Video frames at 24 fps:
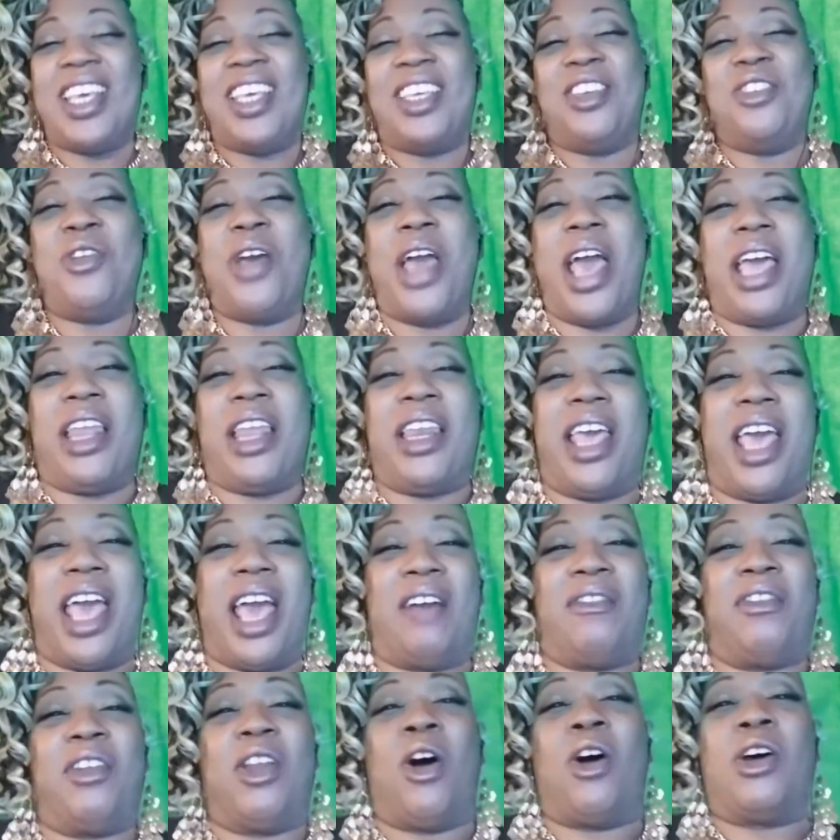You had to
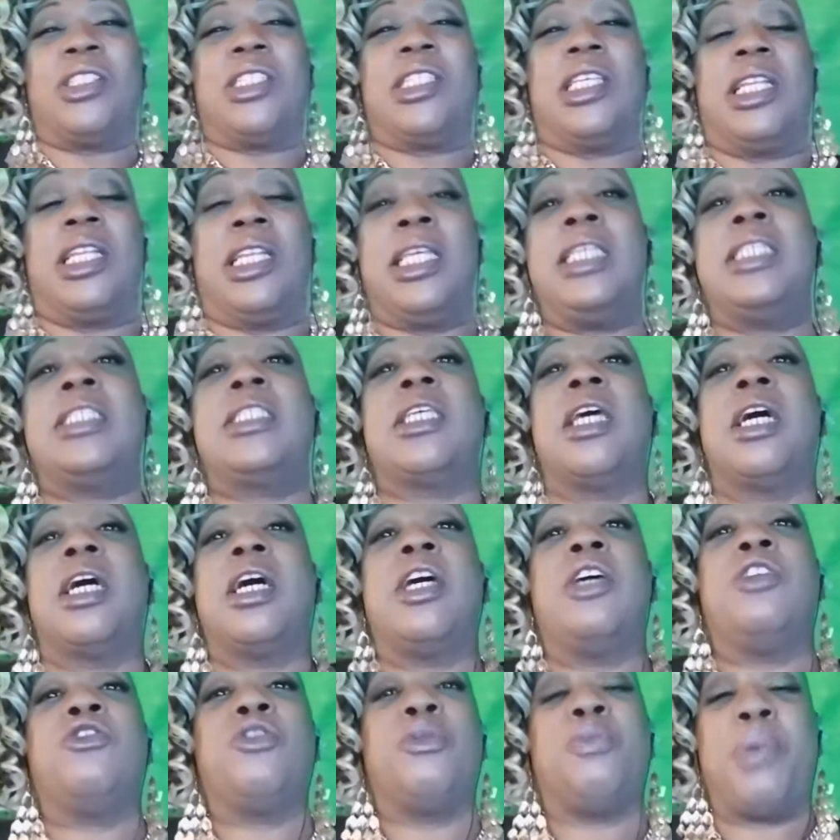have lost at least
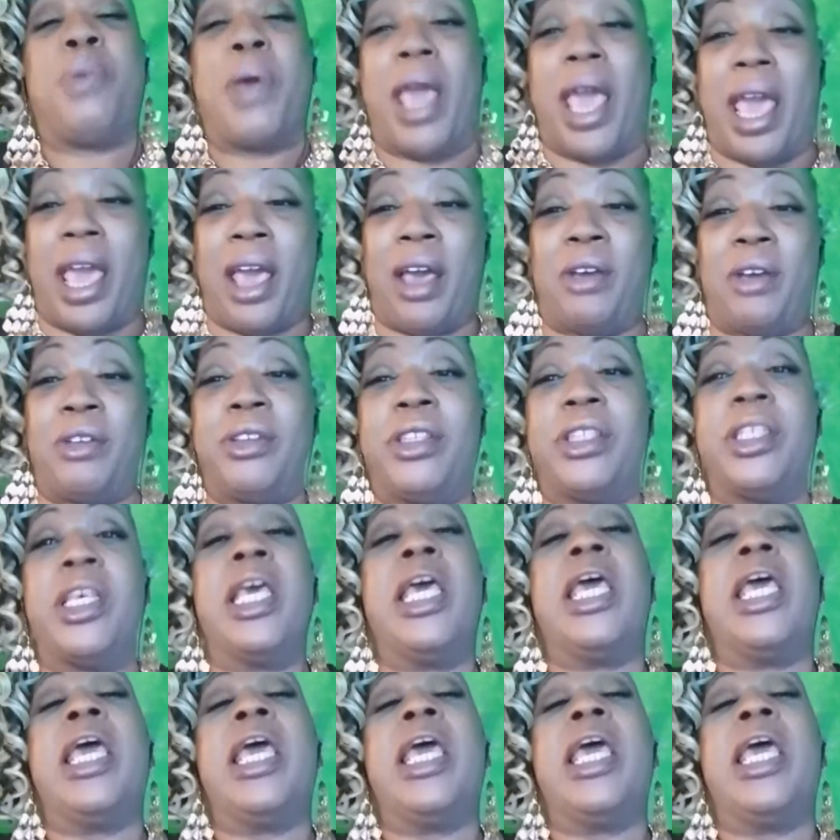100 pounds,